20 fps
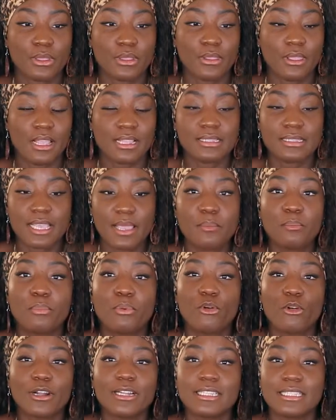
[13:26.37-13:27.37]
it's
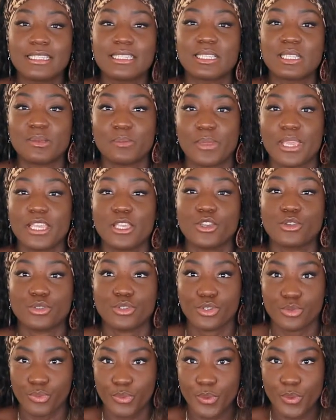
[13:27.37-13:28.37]
important to speak your
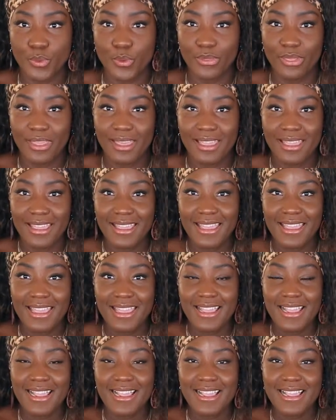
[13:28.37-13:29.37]
truth.
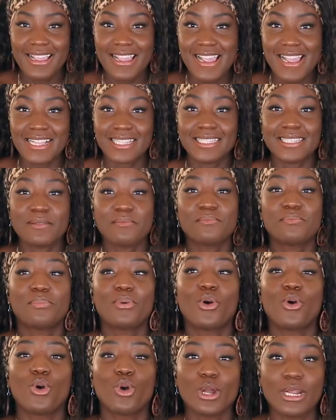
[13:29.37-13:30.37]
It's
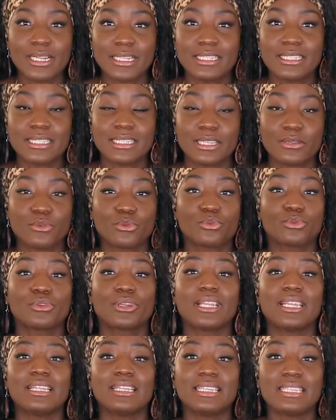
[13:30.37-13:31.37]
important to
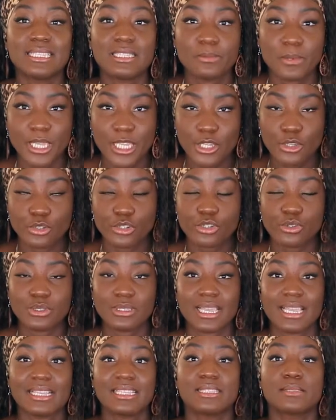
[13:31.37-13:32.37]
really speak your truth,
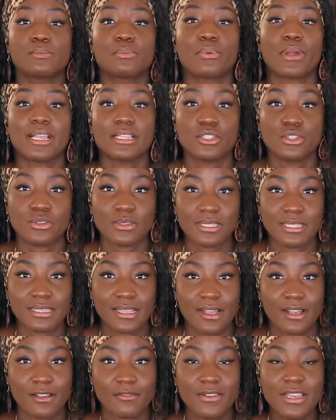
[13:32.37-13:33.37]
to express
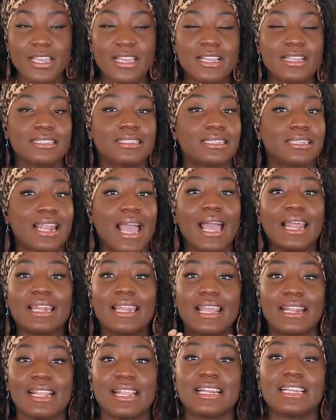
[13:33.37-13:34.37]
yourself, to not
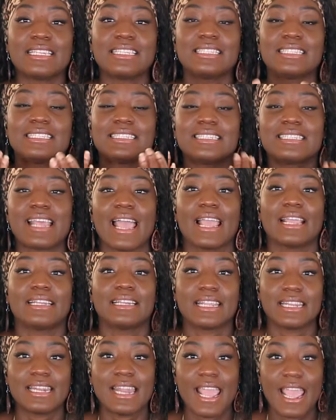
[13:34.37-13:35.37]
let any
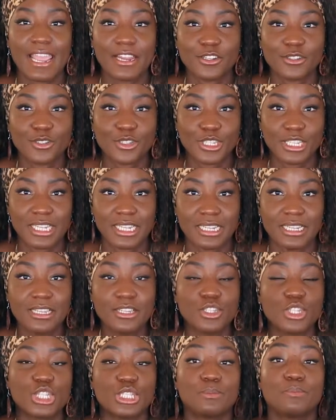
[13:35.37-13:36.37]
stagnant energy
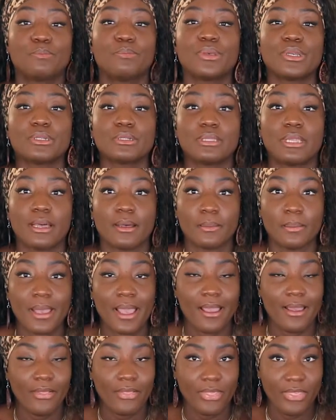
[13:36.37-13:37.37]
just build up
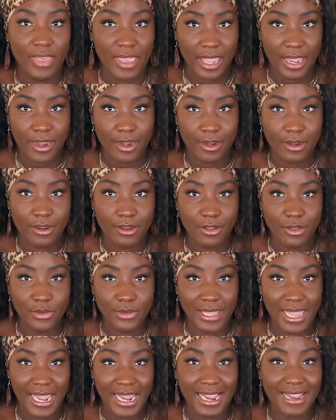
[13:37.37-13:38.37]
there,
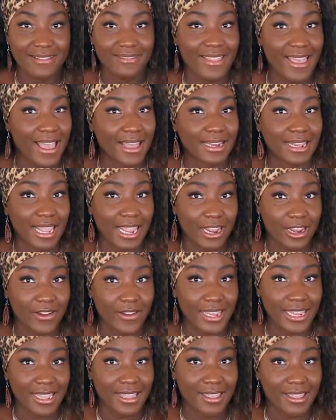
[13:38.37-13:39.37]
okay, in that
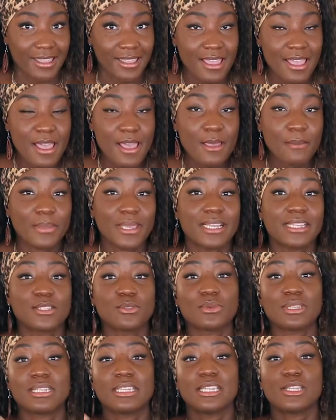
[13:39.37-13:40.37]
area. Because
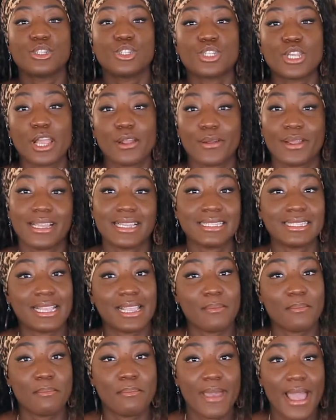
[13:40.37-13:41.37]
when this chakra is
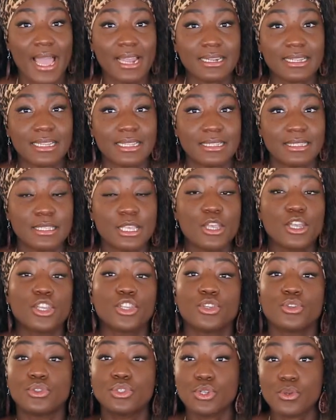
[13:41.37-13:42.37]
imbalanced,
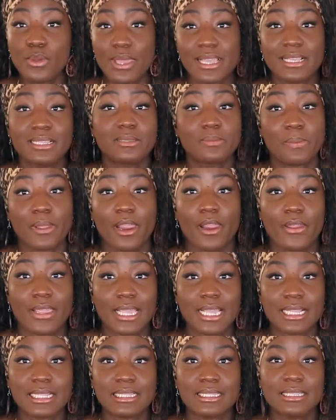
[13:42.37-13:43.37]
you do
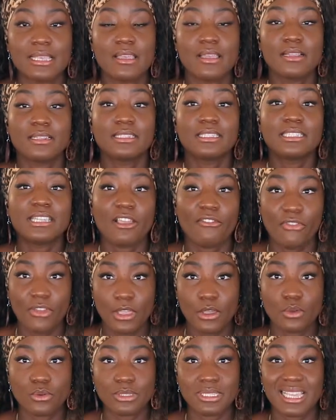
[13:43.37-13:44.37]
experience
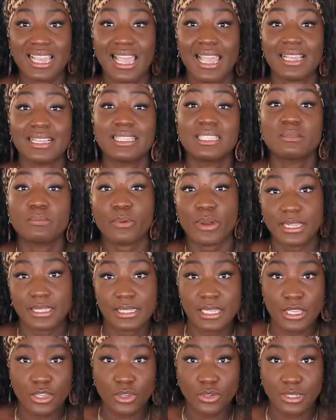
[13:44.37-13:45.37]
difficulty
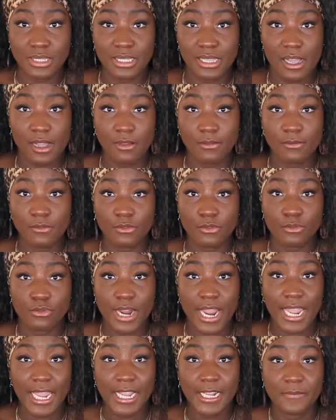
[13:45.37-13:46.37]
expressing yourself,
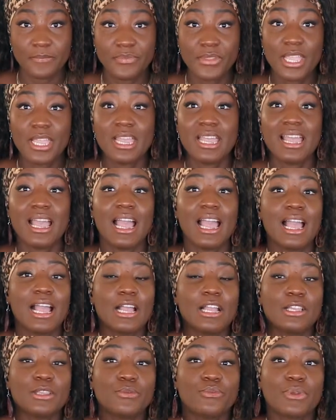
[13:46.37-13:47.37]
right?
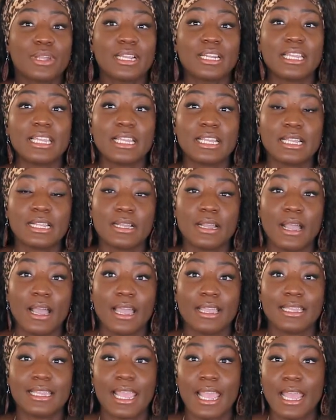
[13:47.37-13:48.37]
Really,
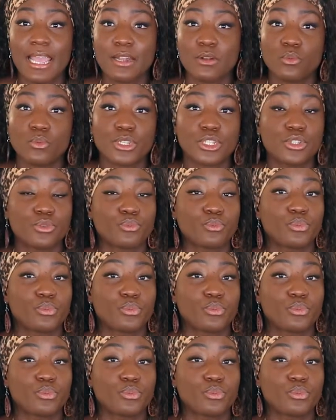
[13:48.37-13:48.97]
again, which